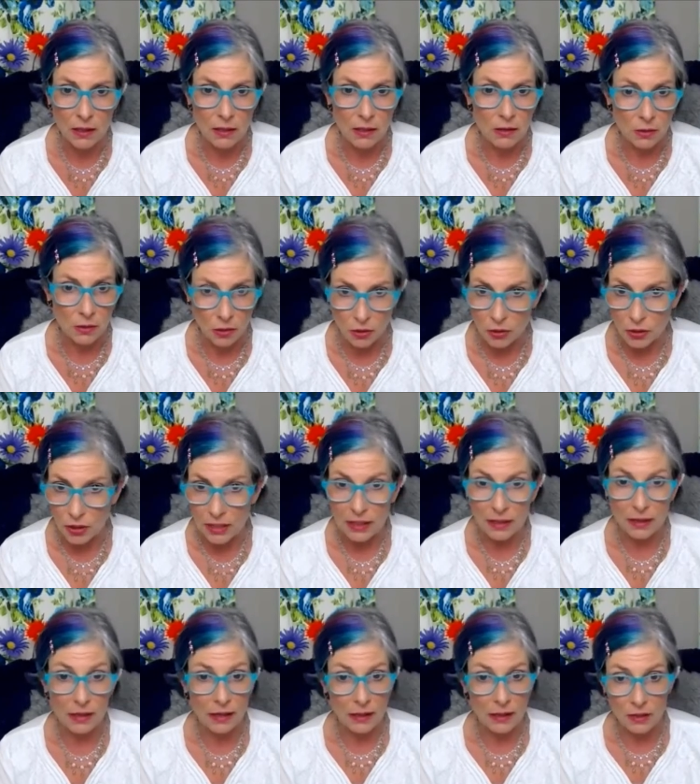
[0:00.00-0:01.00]

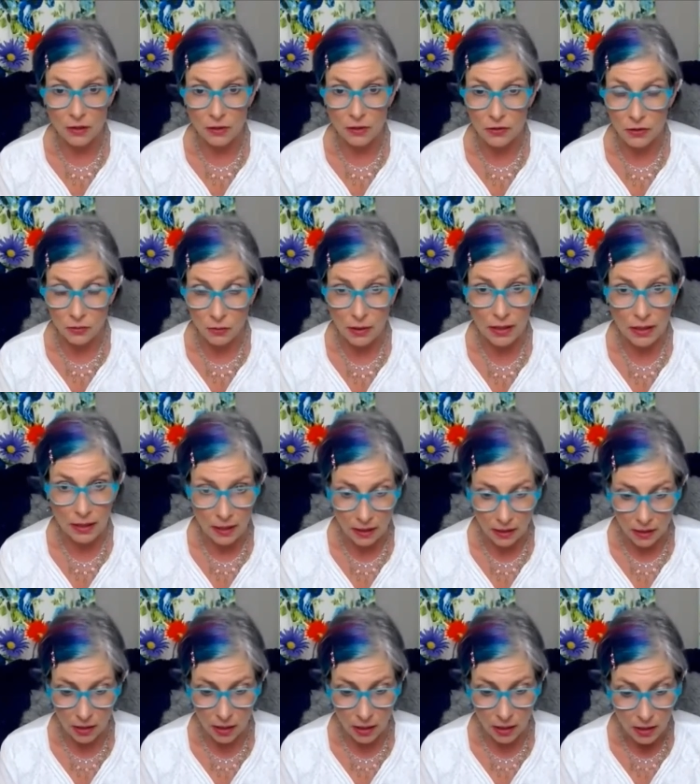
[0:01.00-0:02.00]
learning like you're doing
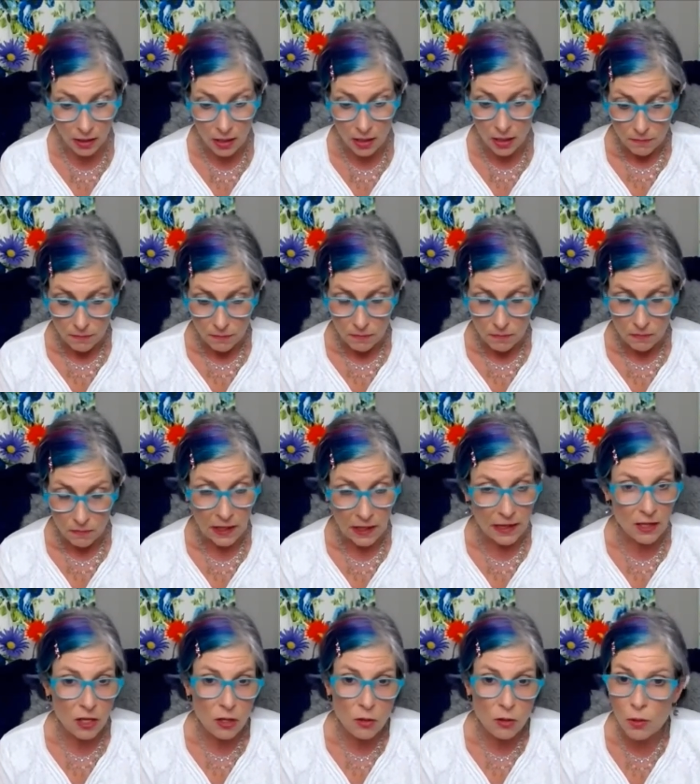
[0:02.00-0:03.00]
here,
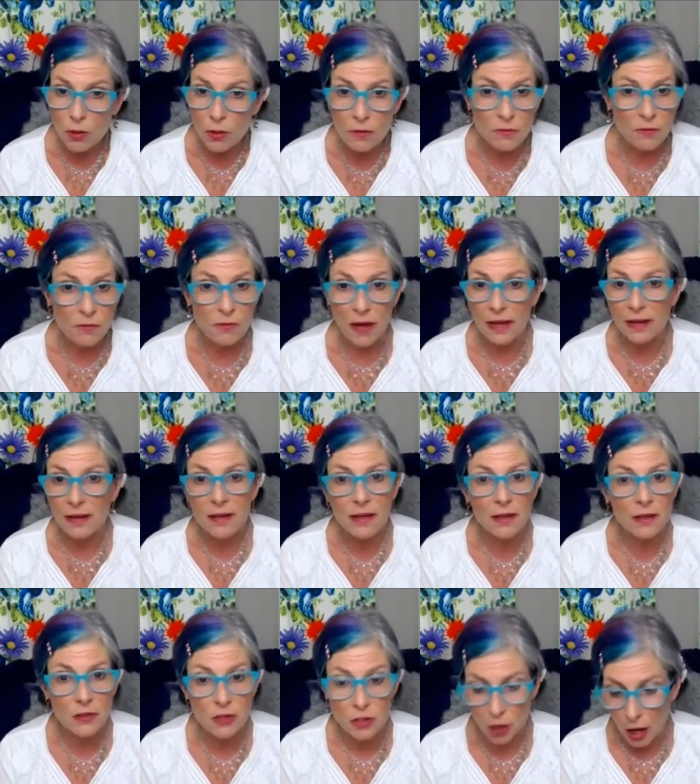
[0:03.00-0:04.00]
like you would
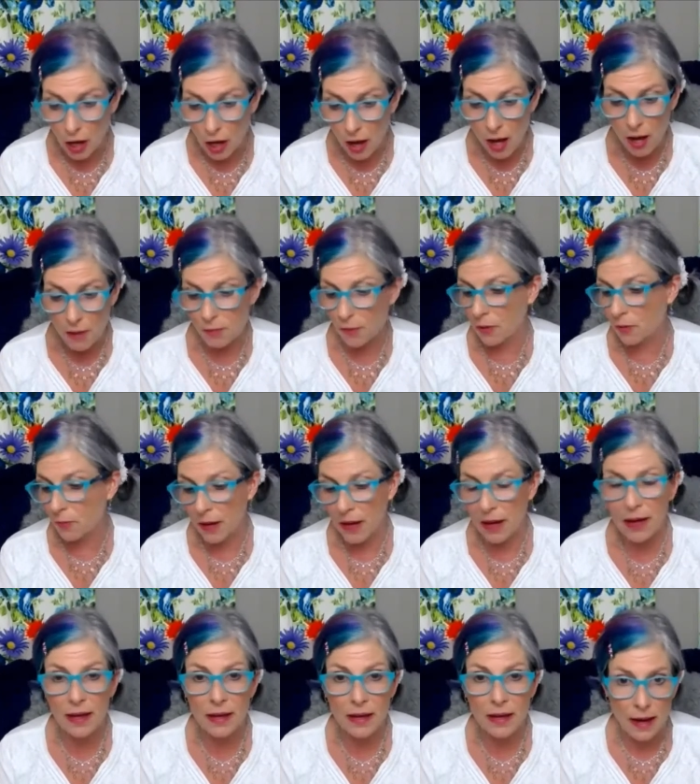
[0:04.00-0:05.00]
finding a job or
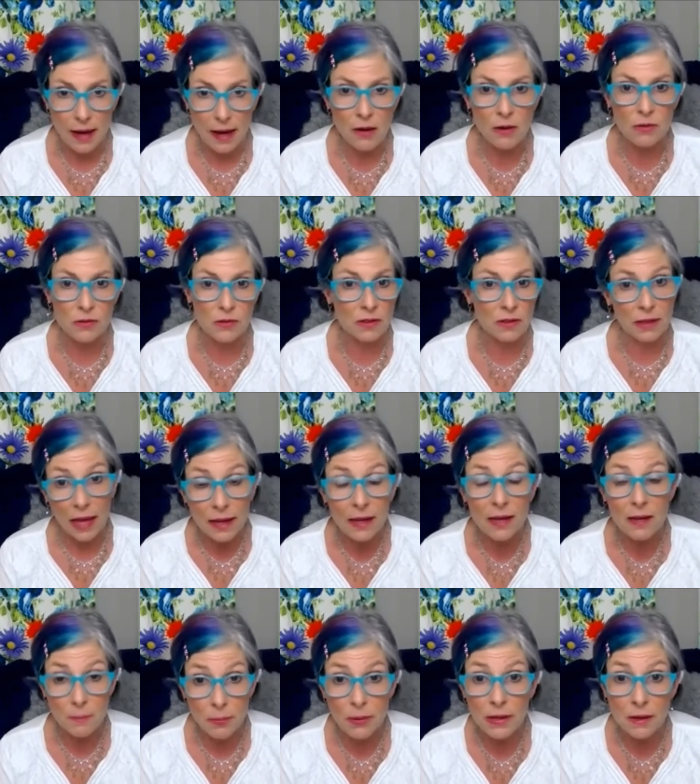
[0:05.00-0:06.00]
buying a house, let
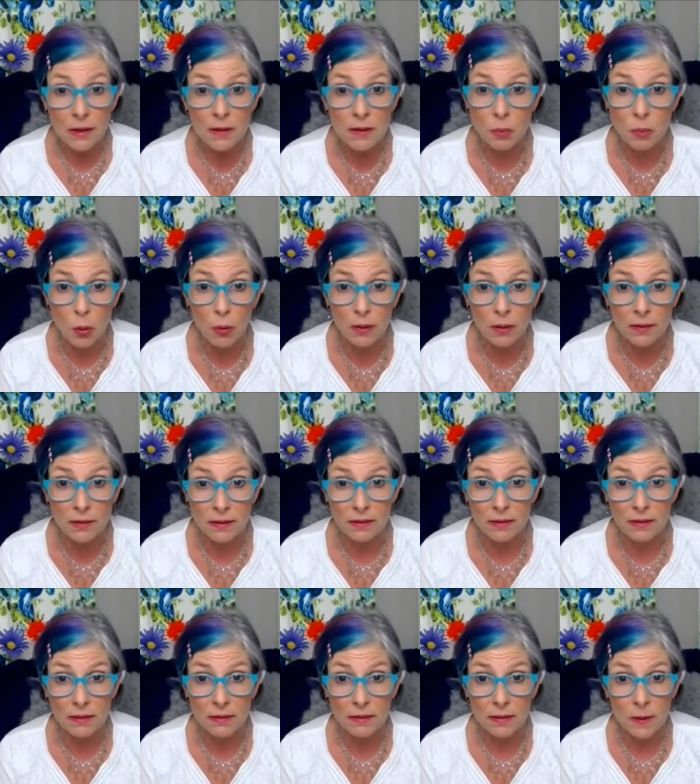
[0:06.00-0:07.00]
it be
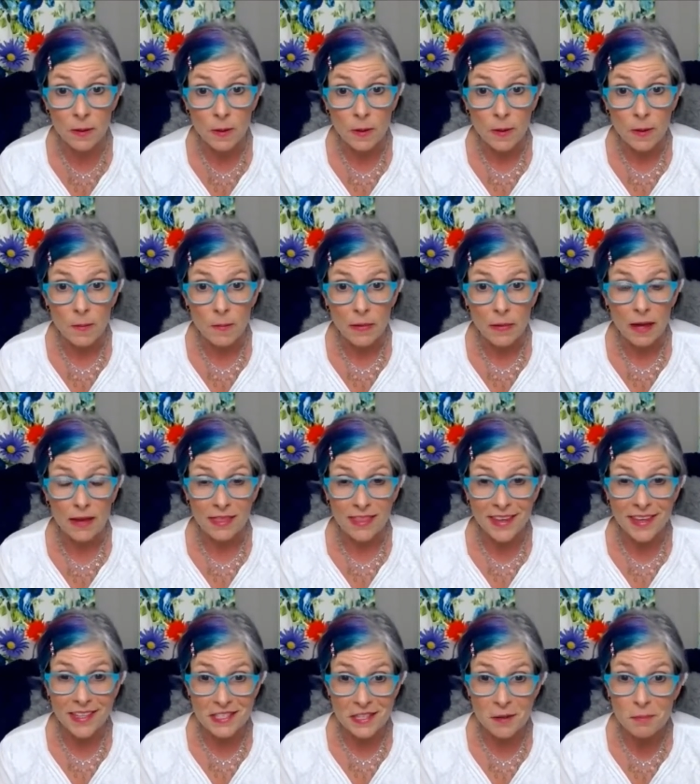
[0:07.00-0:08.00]
important. I
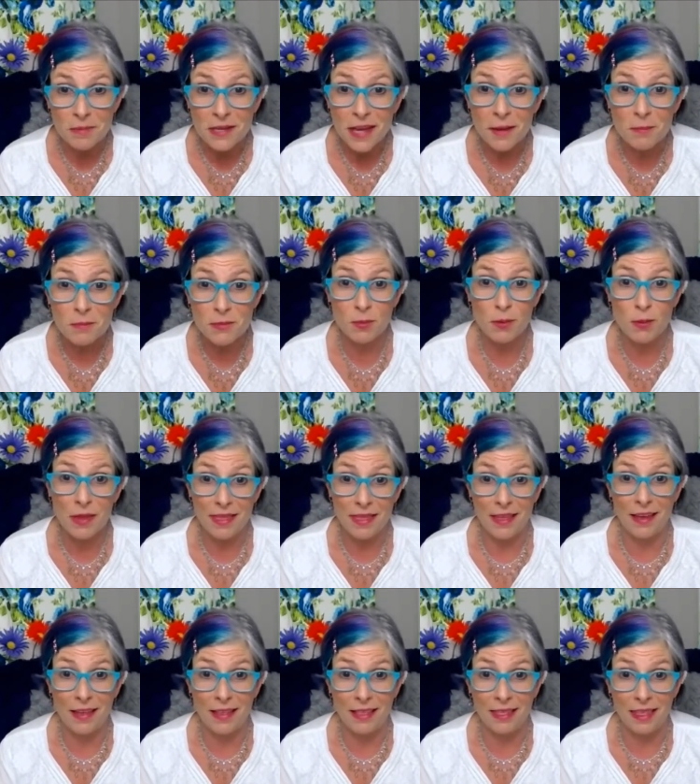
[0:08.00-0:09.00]
think sometimes we
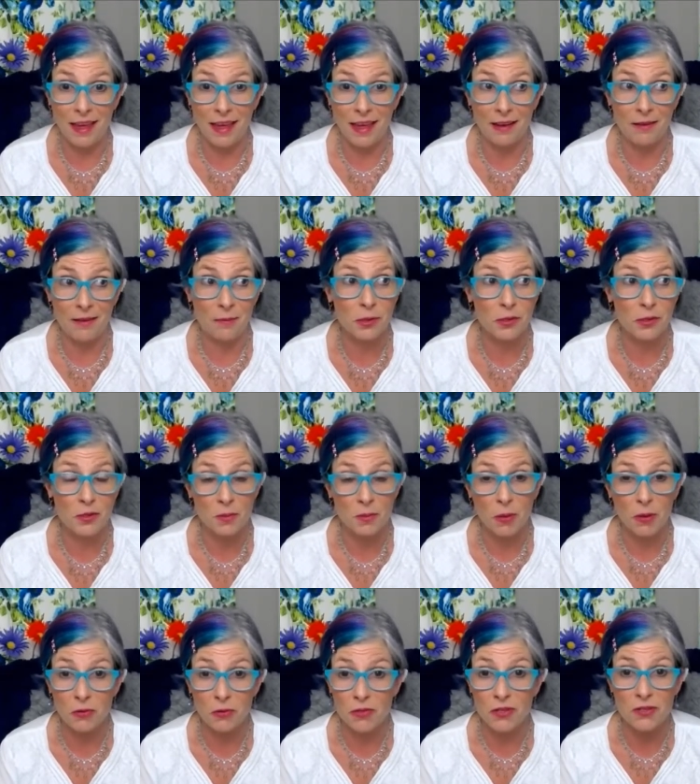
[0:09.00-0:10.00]
think that we're
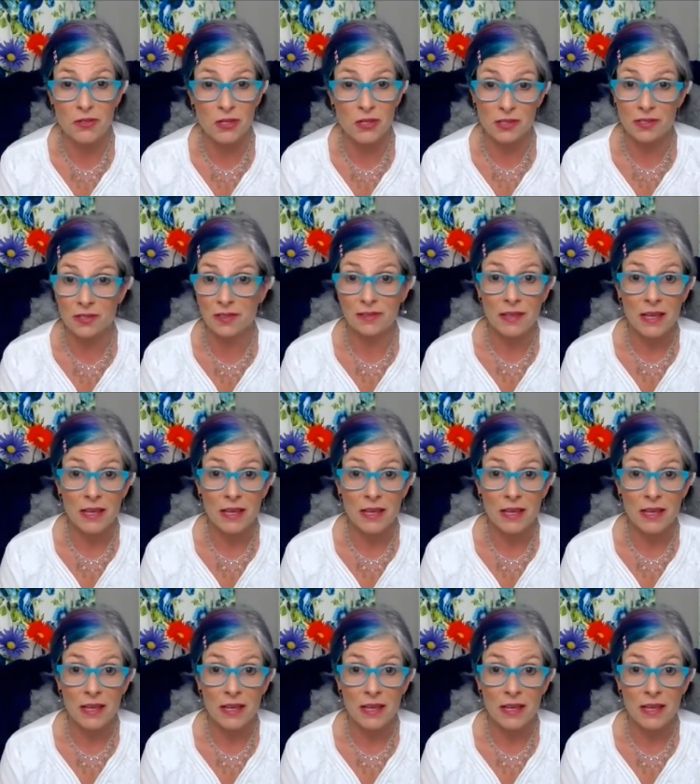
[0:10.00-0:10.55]
supposed to just